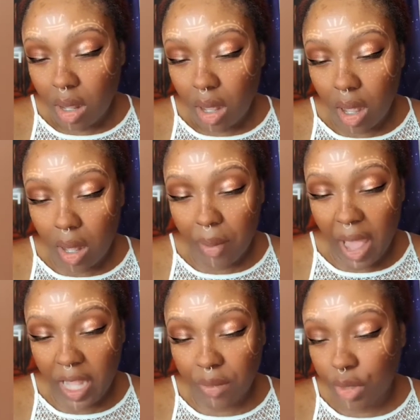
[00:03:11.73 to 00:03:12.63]

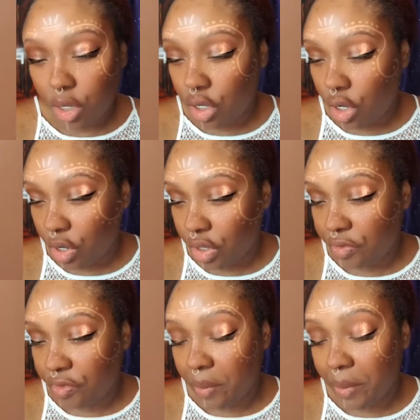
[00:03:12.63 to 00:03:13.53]
had been on earth
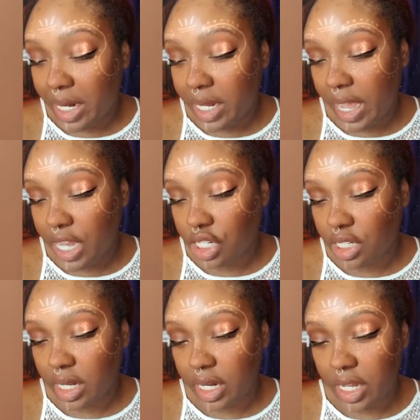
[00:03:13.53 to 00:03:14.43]
for many
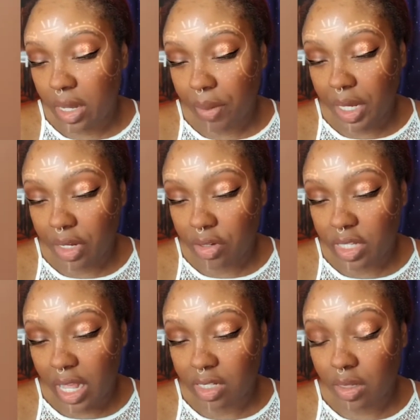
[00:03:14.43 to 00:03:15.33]
ages, and he appears
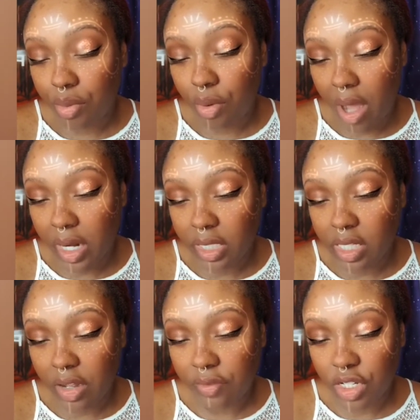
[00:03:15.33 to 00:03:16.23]
as the product
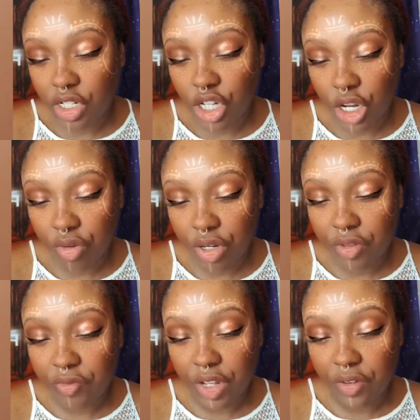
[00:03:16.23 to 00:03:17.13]
of
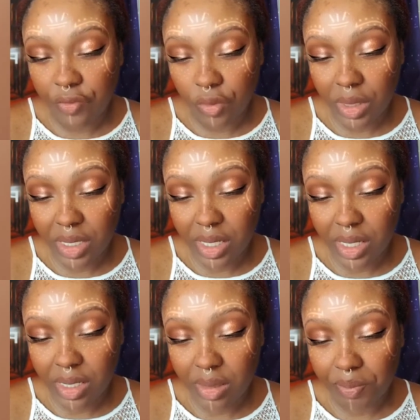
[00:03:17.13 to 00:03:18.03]
degenerative influences.